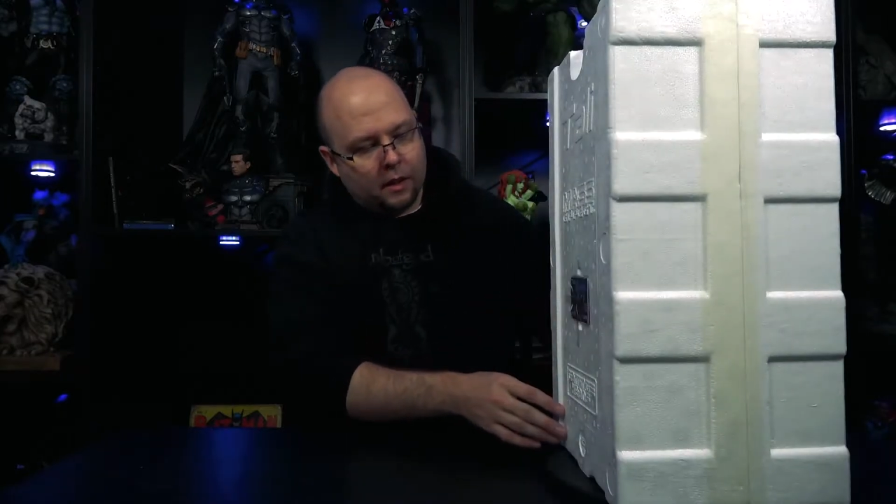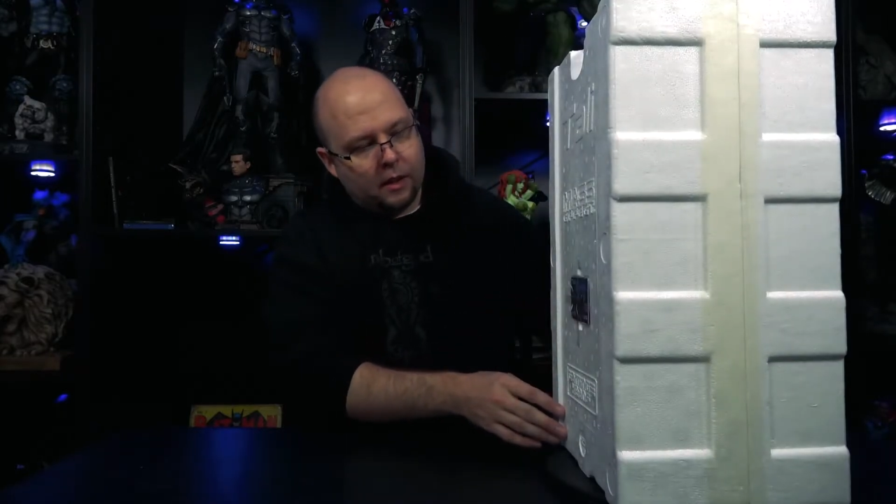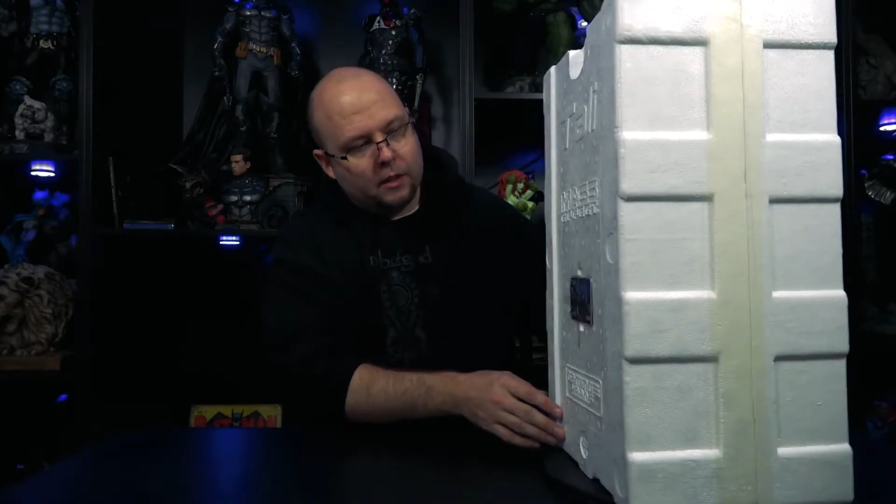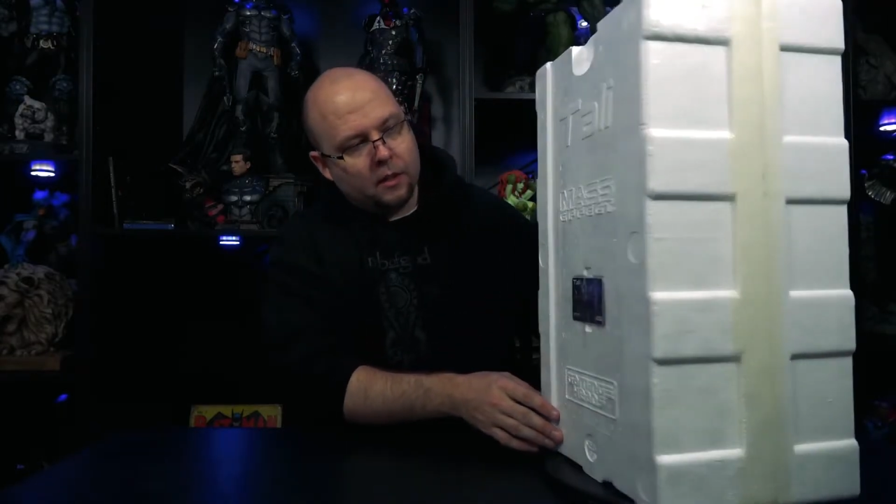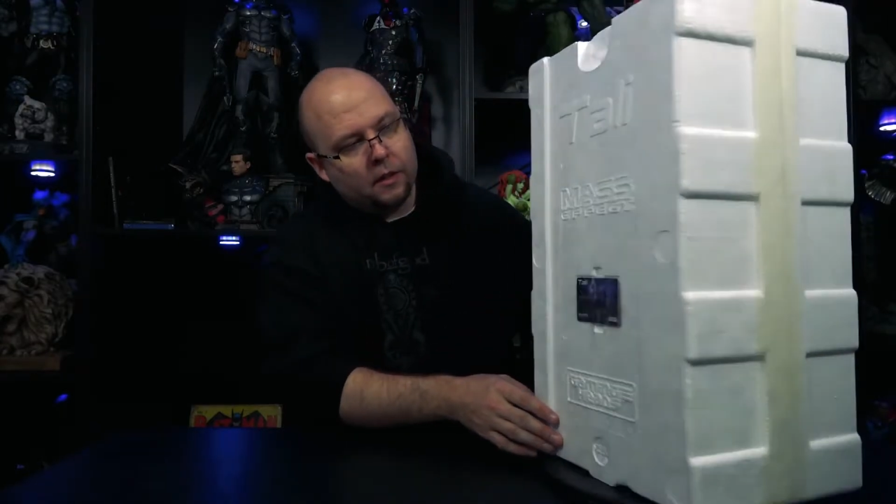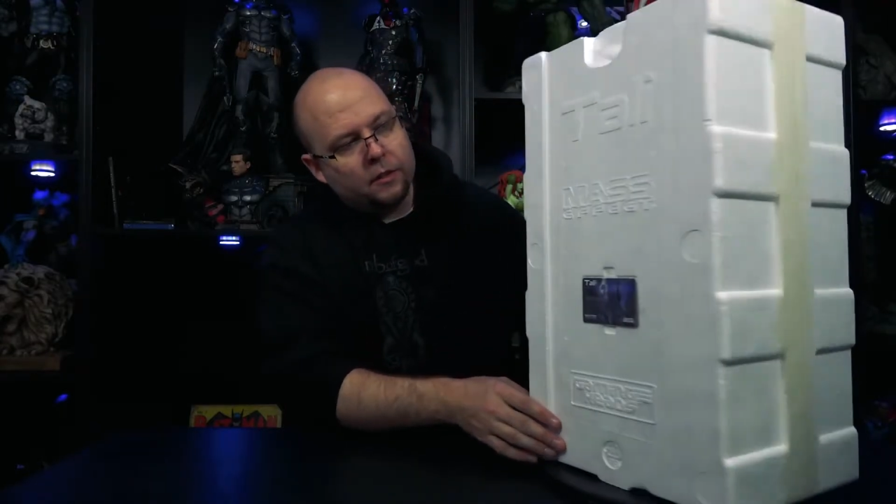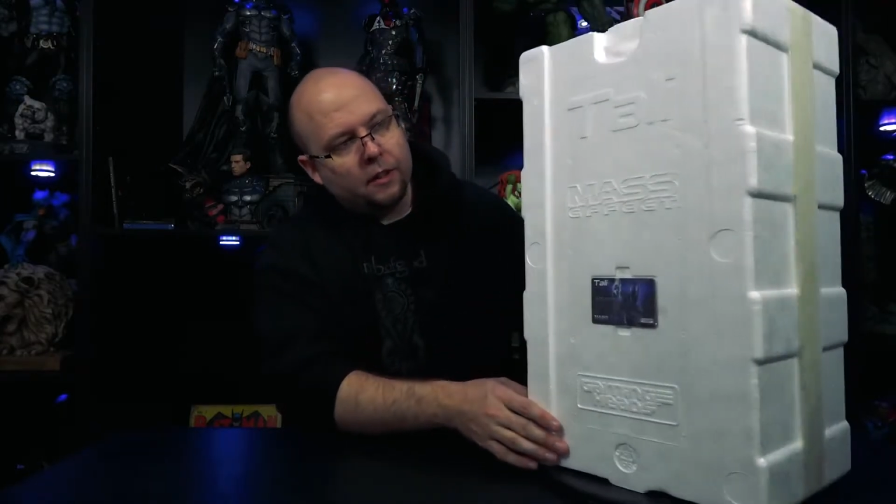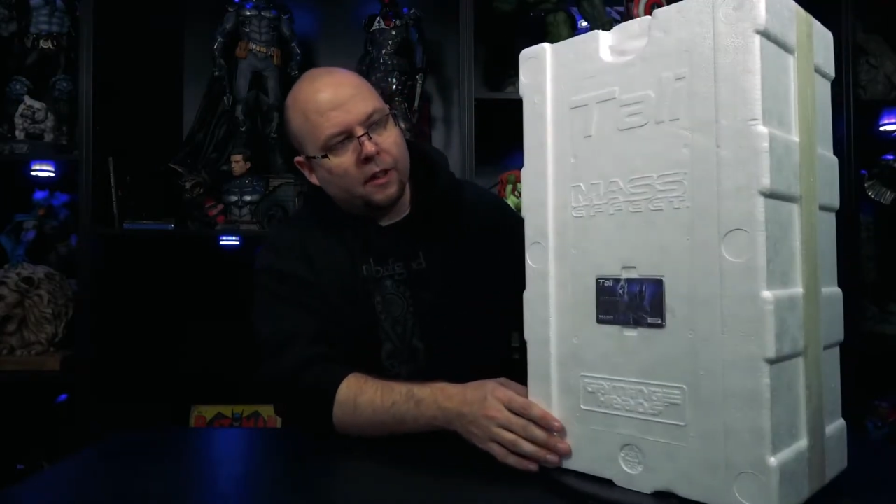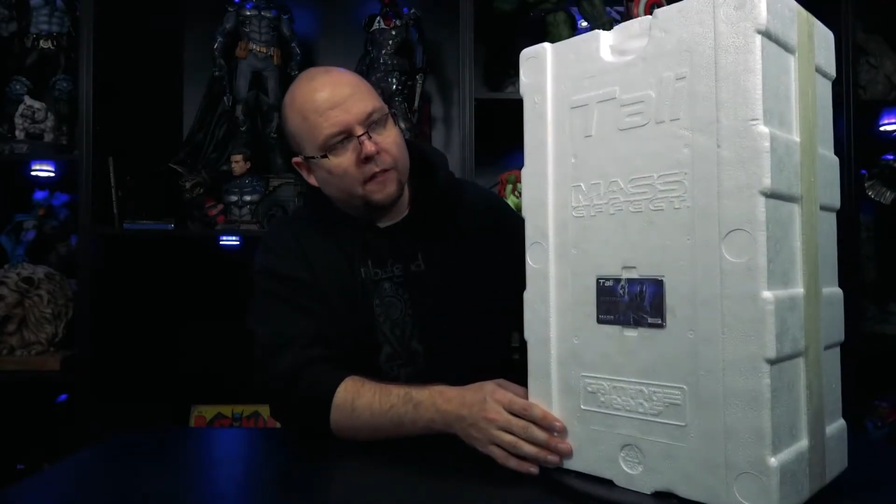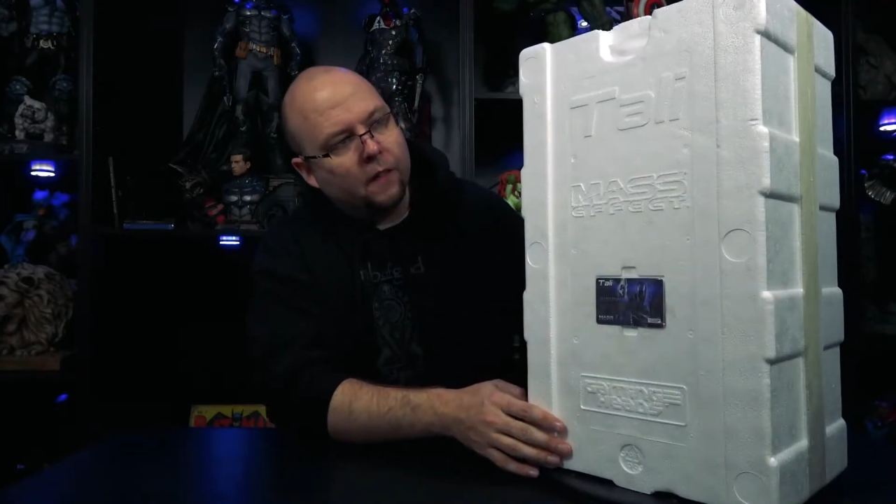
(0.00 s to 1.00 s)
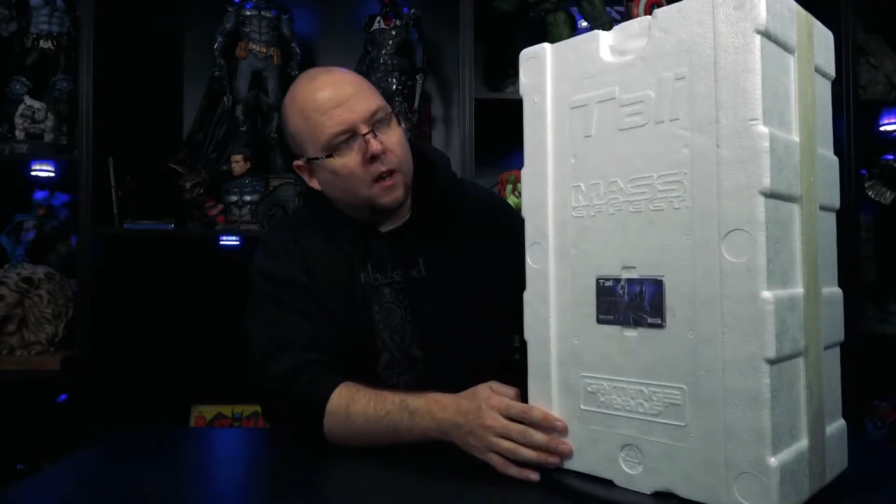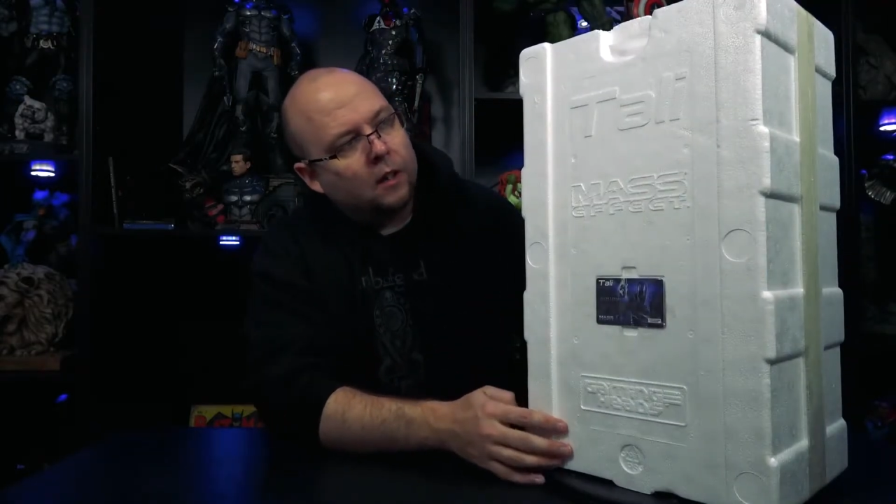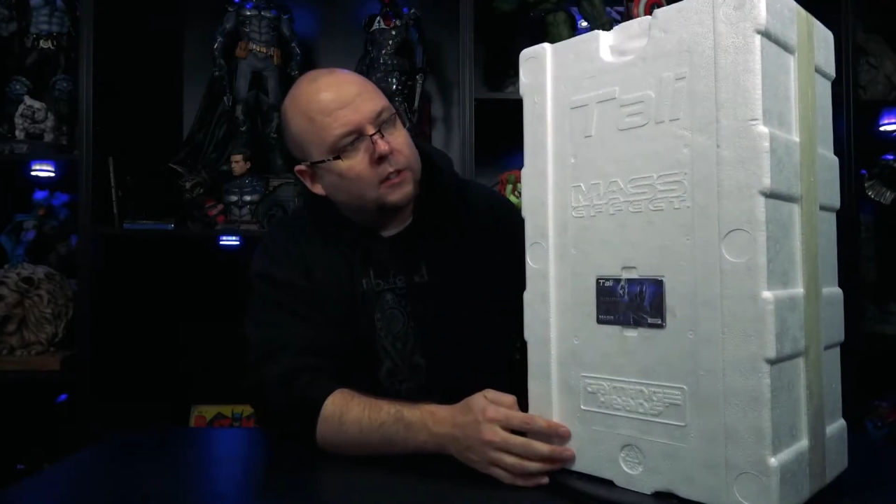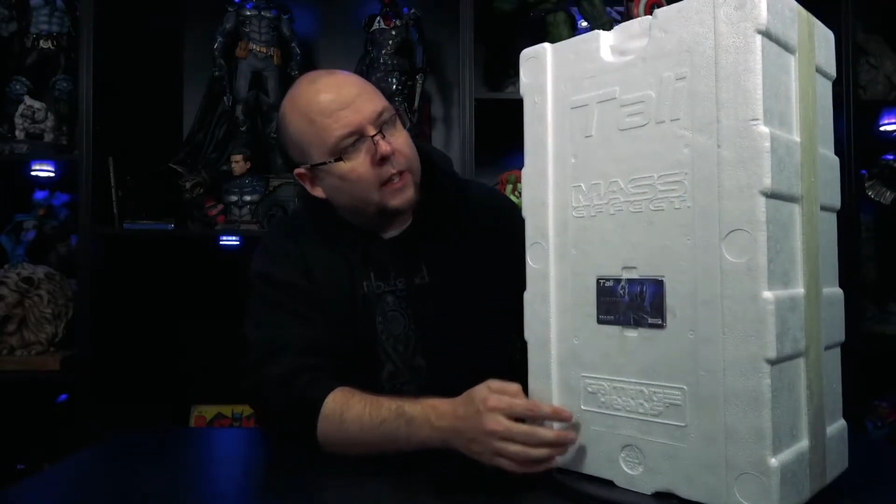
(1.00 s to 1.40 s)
And the other side of the box